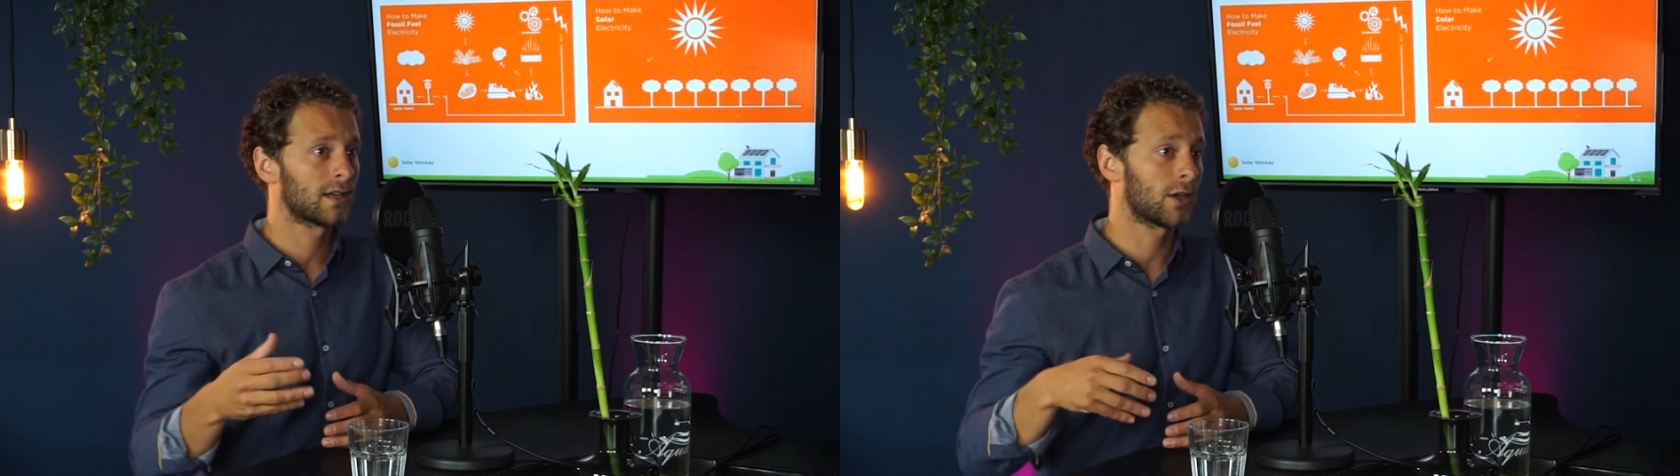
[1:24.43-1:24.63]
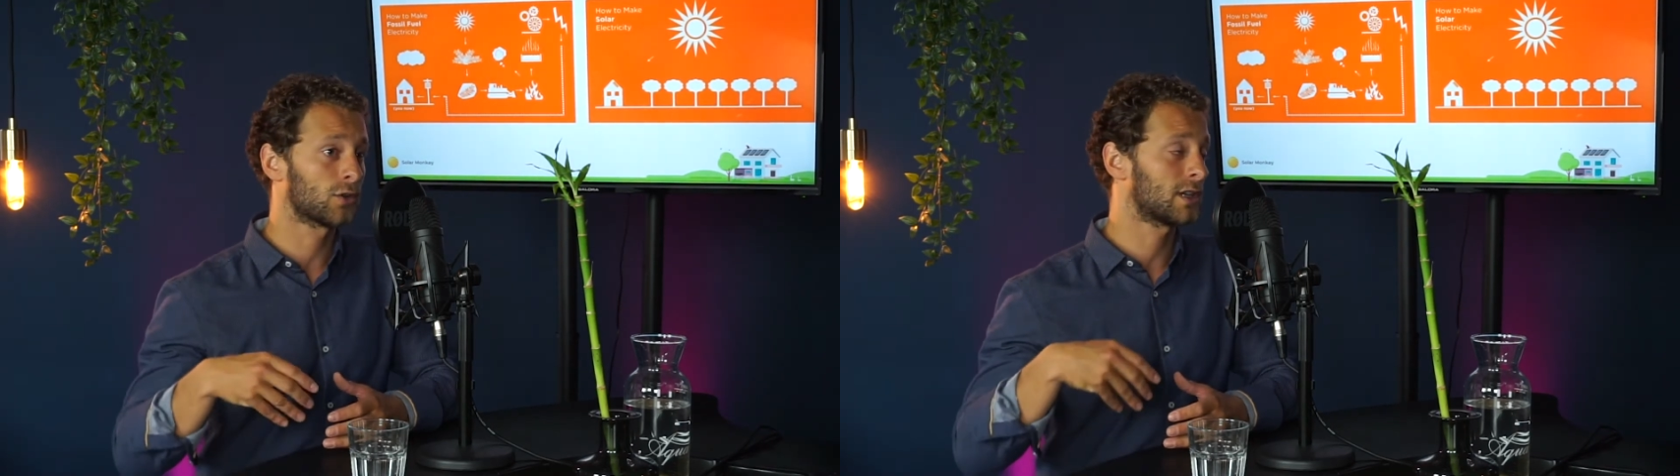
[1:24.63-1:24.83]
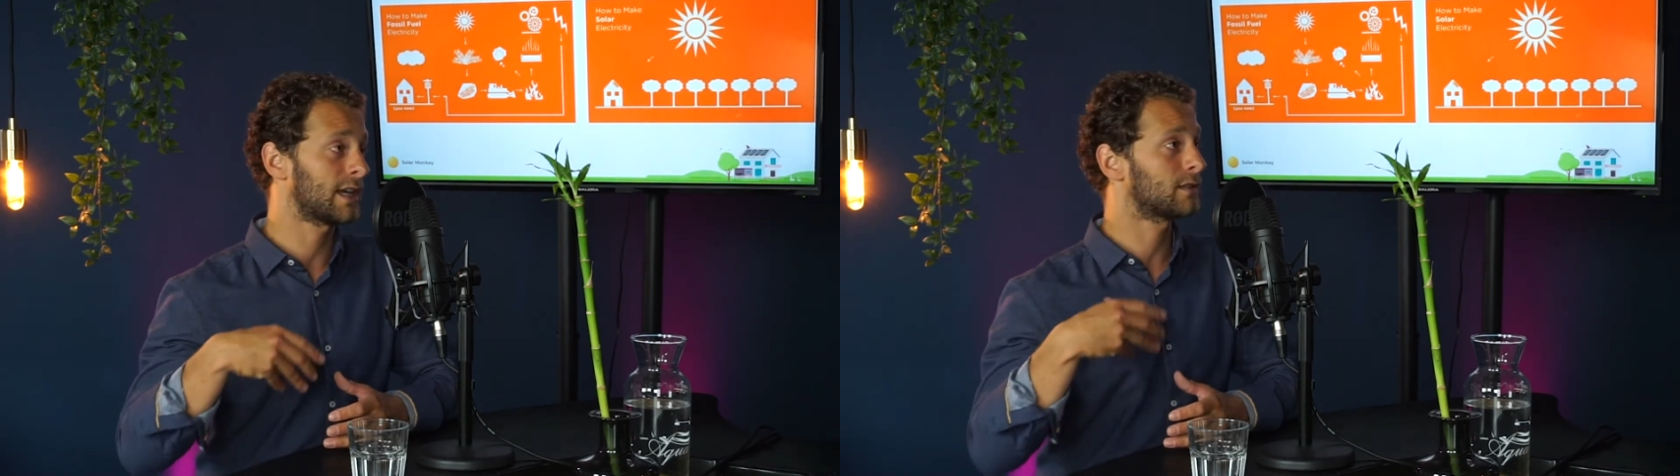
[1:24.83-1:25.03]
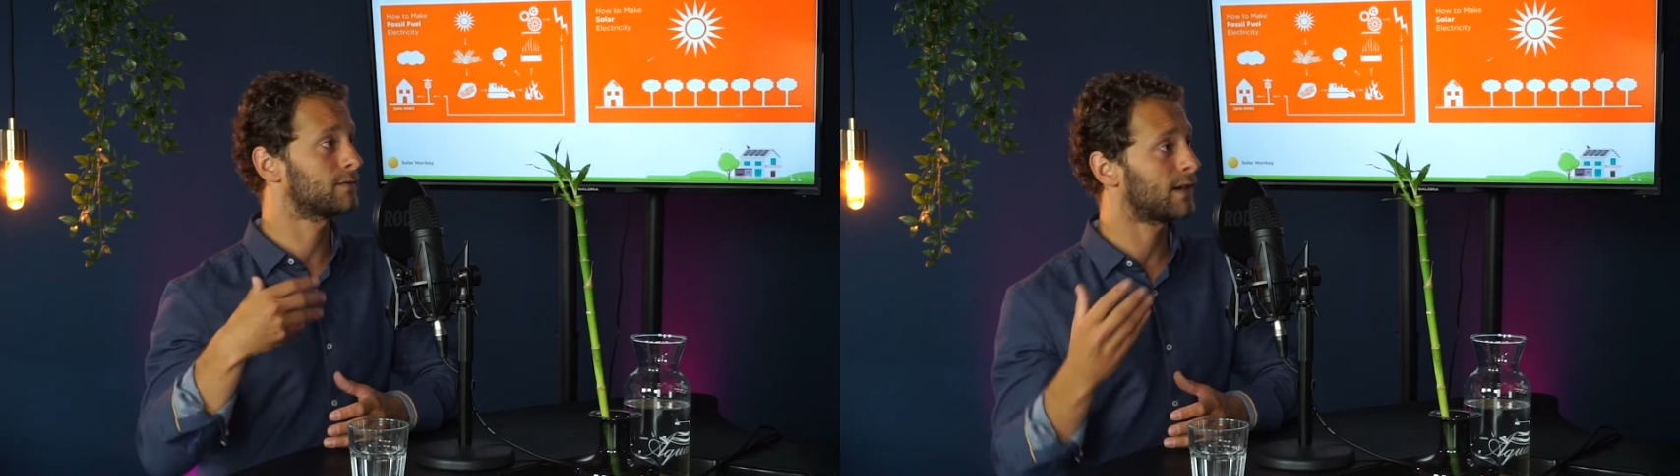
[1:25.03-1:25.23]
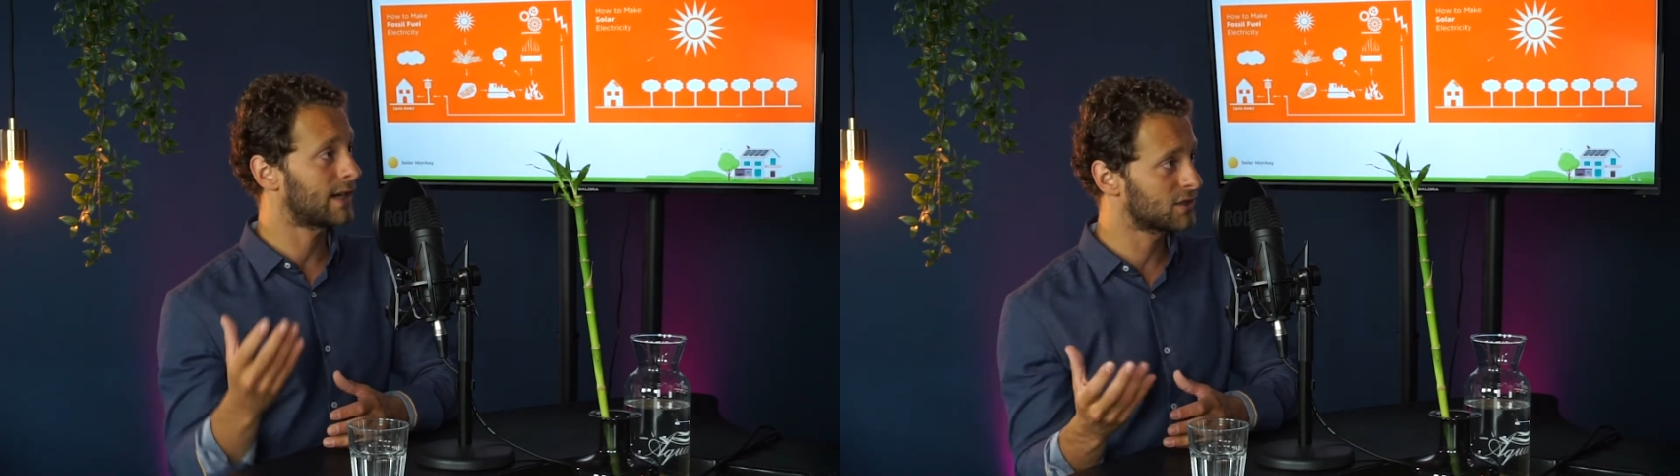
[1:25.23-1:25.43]
calculate the
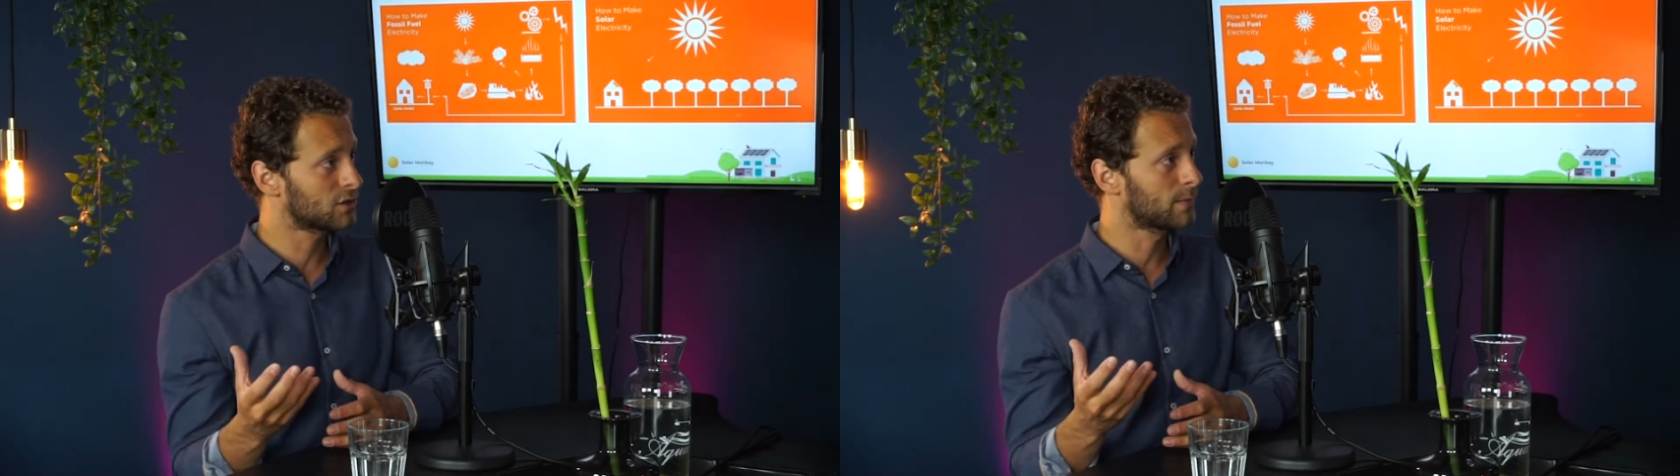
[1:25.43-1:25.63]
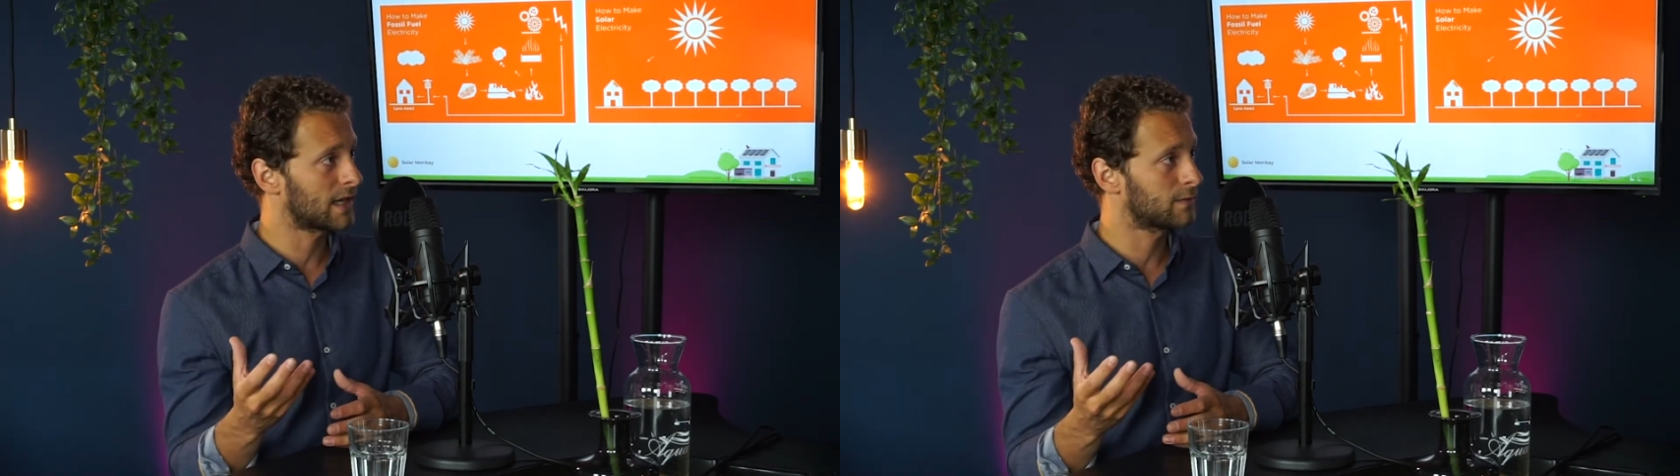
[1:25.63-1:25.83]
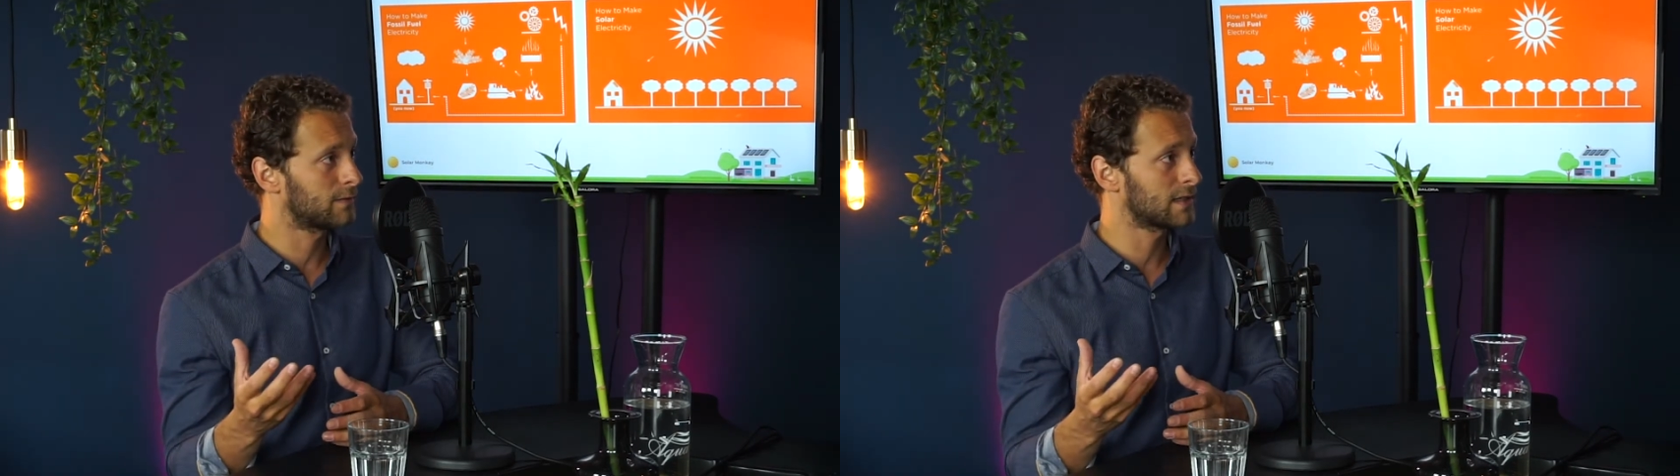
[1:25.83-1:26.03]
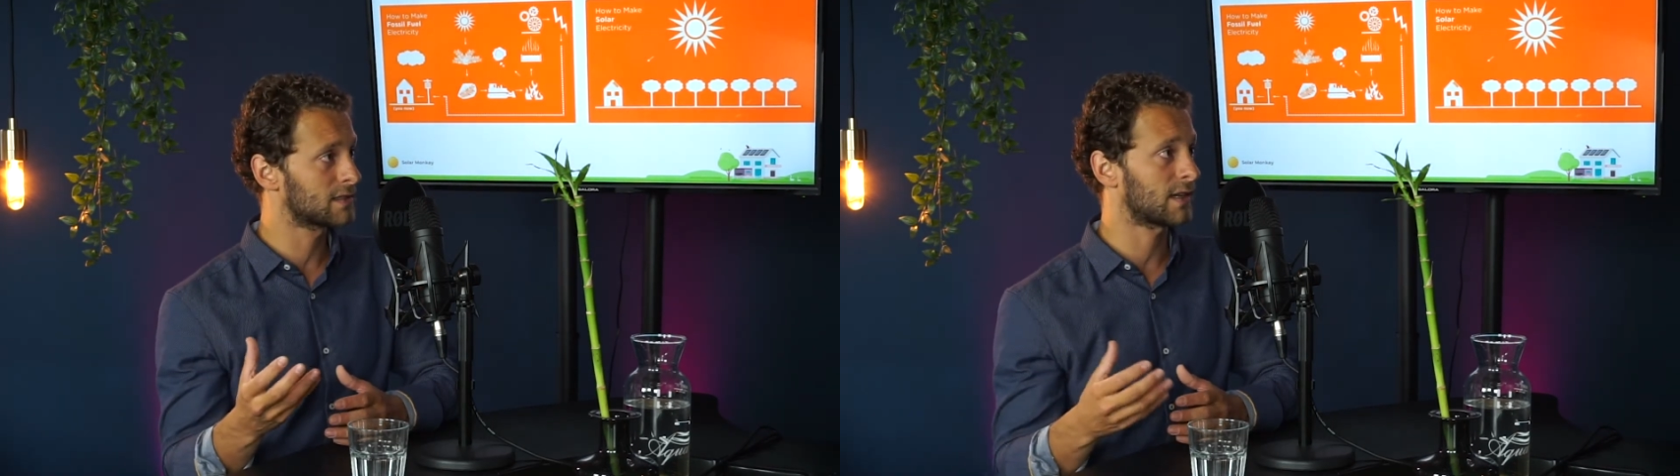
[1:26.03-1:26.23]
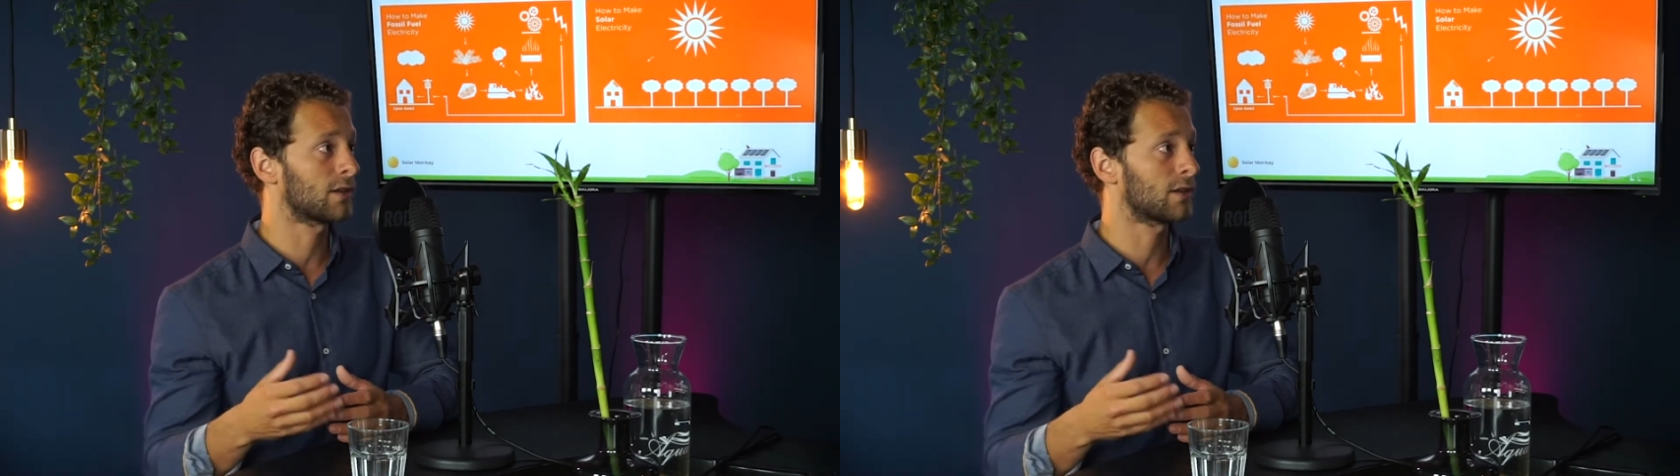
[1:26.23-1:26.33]
financial benefits,